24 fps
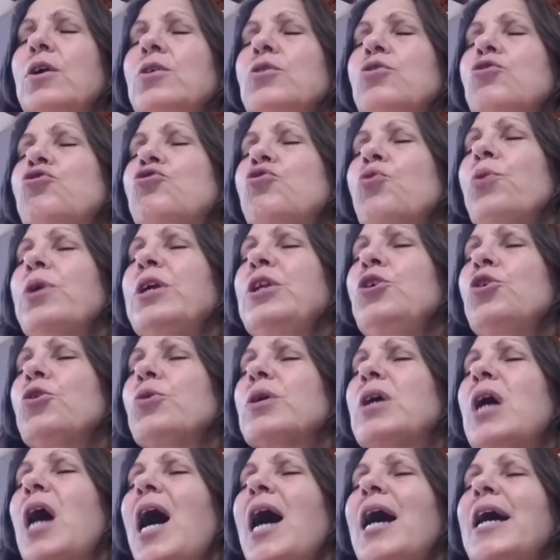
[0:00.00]
Join your
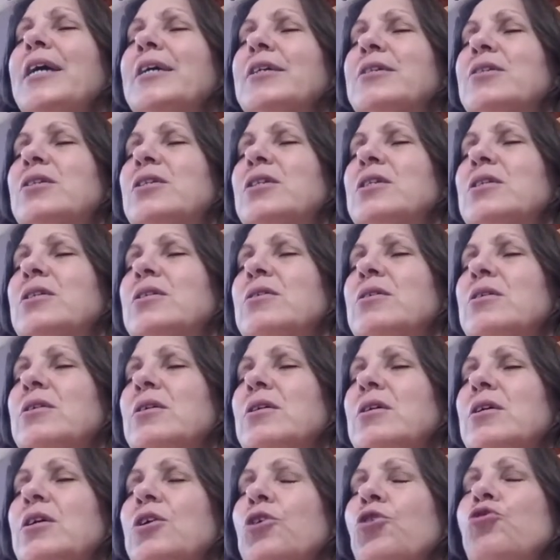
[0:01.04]
guides,
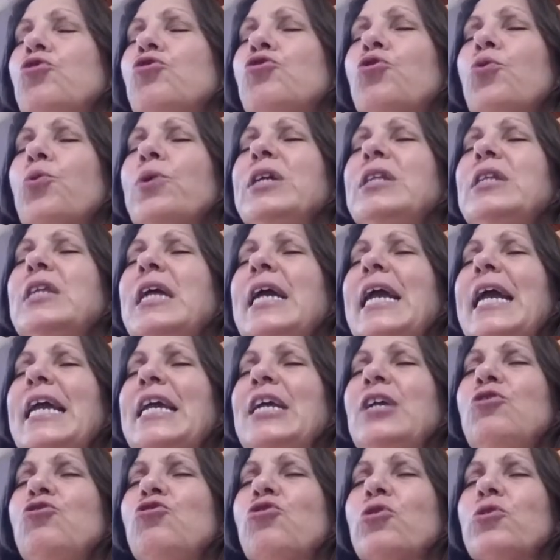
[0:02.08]
join the
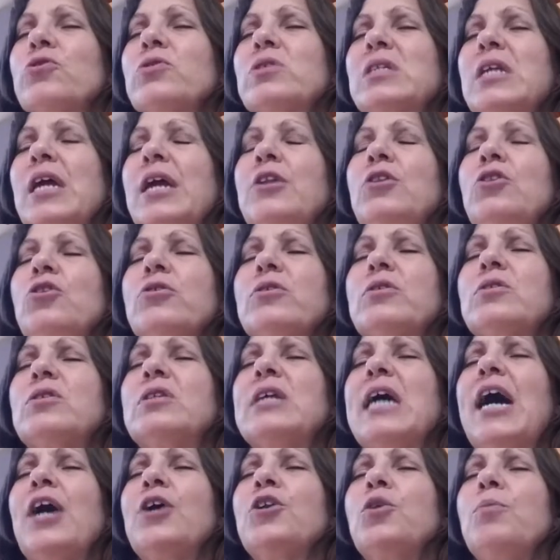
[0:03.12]
angels, and look
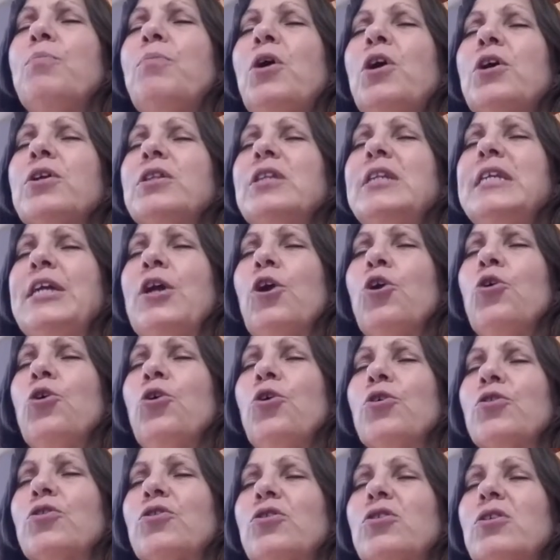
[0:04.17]
down upon the
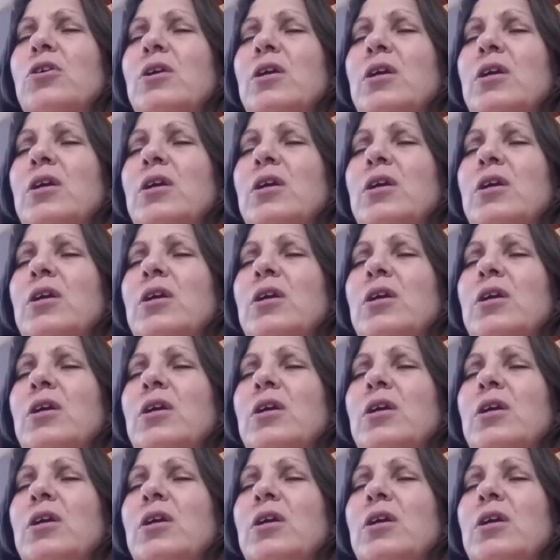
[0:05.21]
earth.